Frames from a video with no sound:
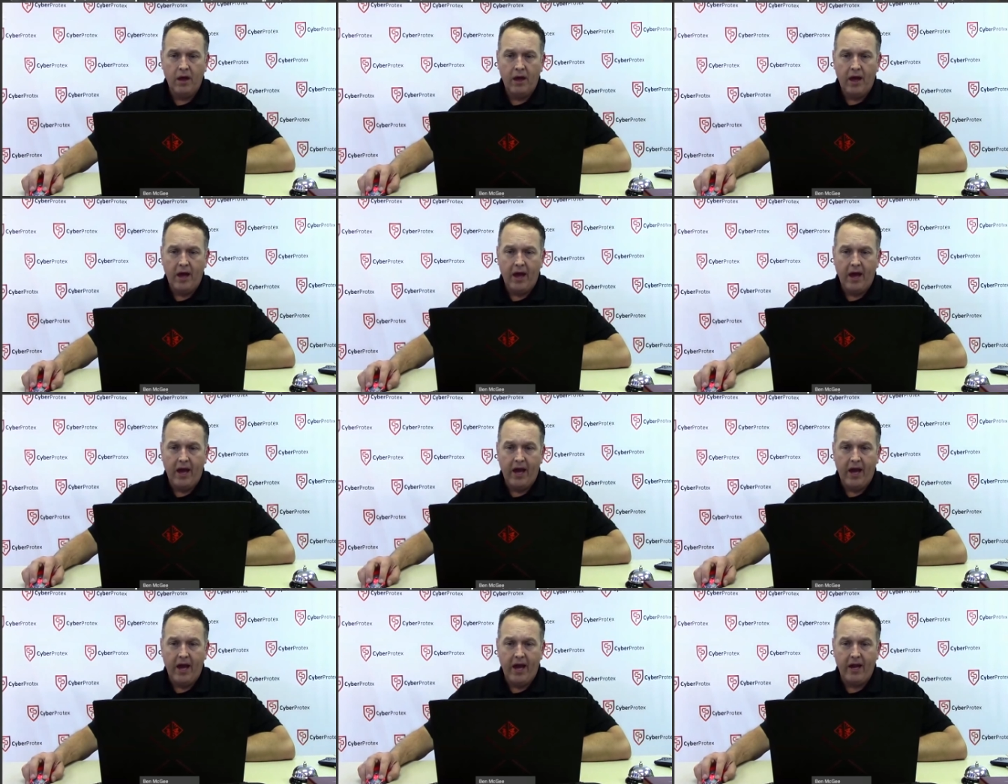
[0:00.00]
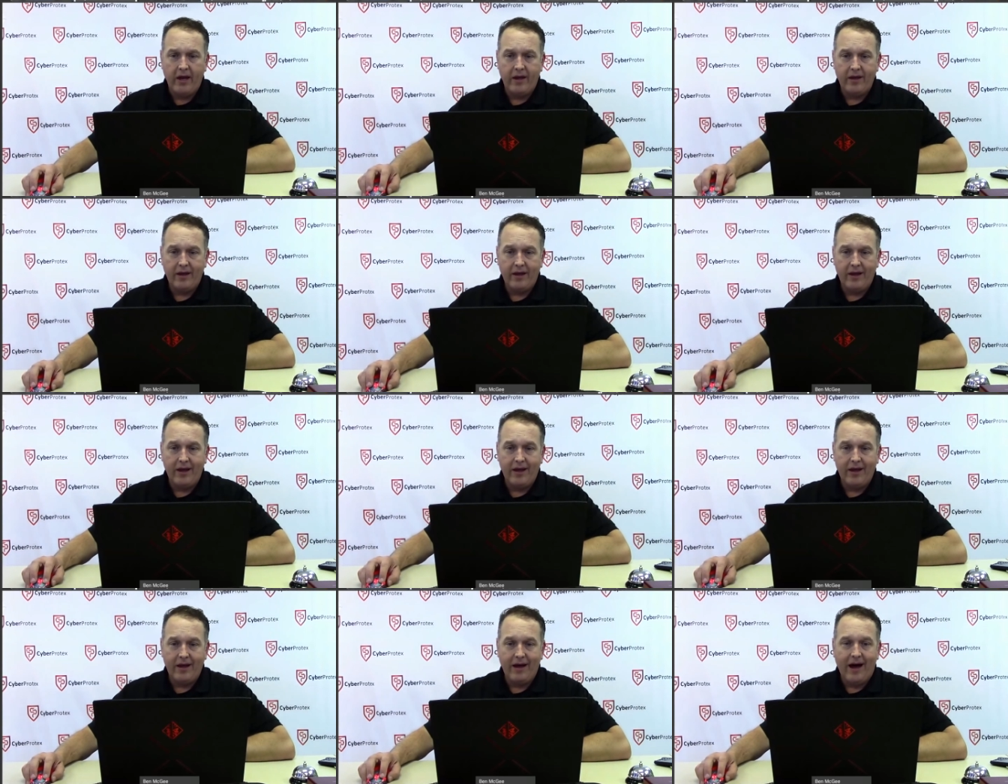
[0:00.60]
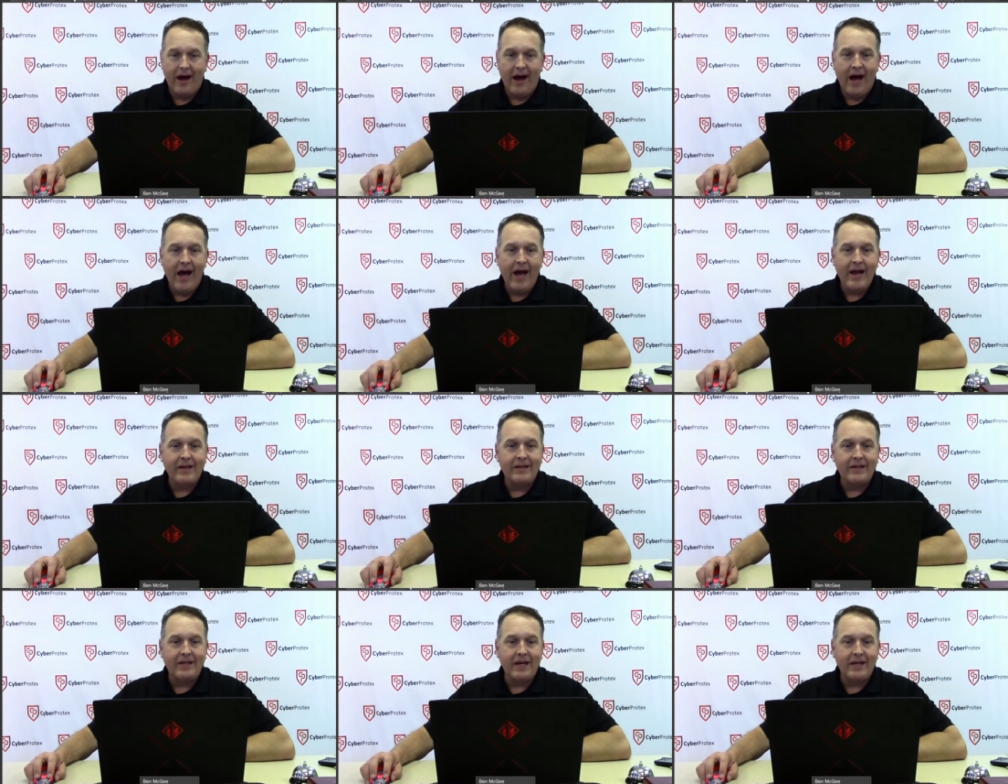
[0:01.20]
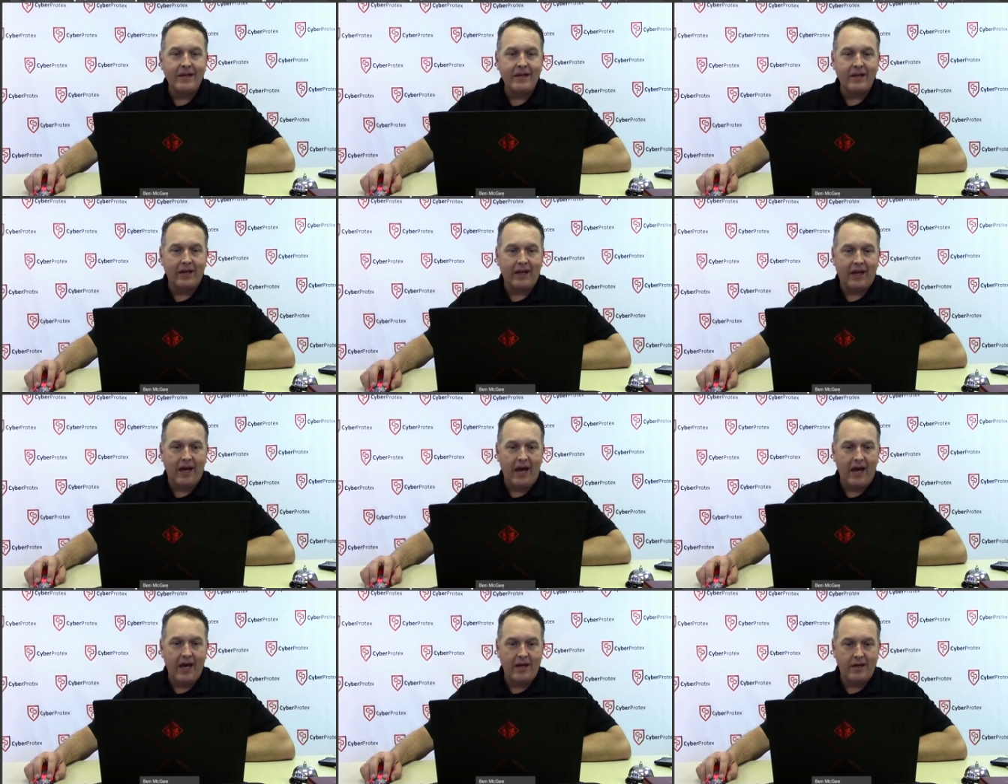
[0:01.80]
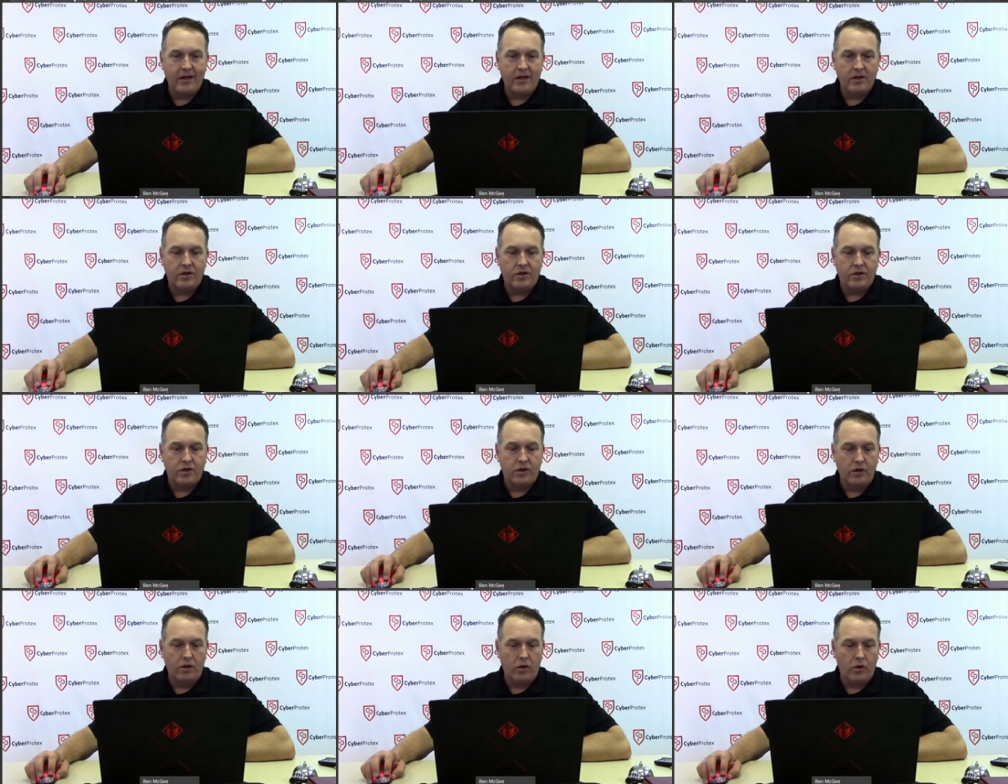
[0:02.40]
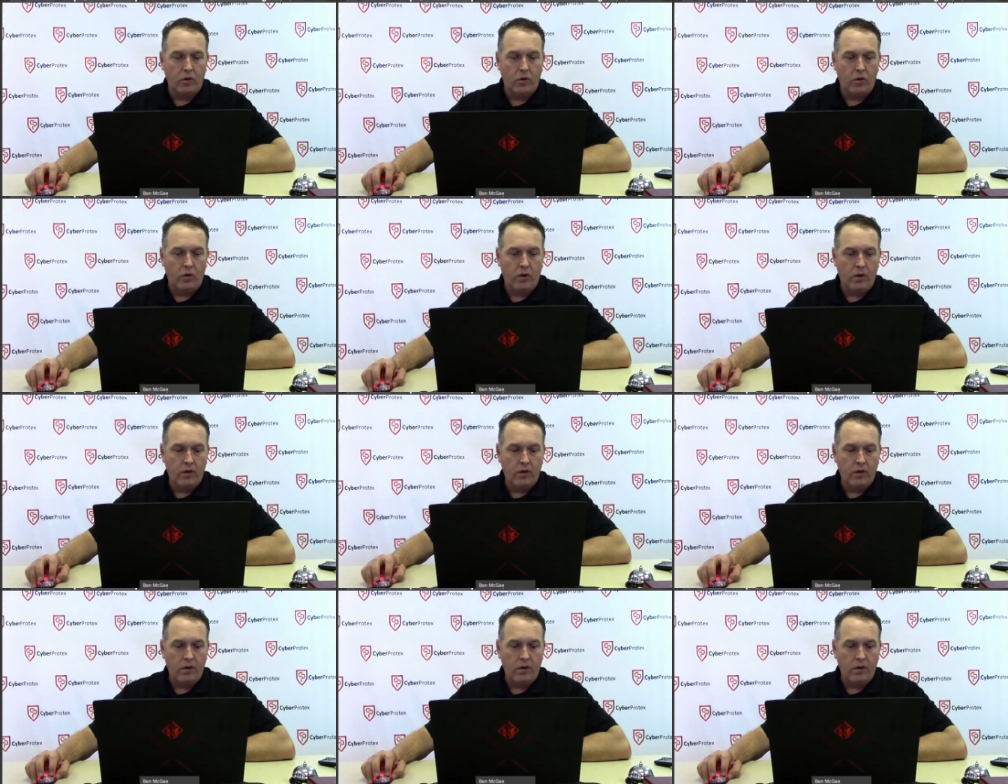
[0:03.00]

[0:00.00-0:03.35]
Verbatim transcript: And I didn't get two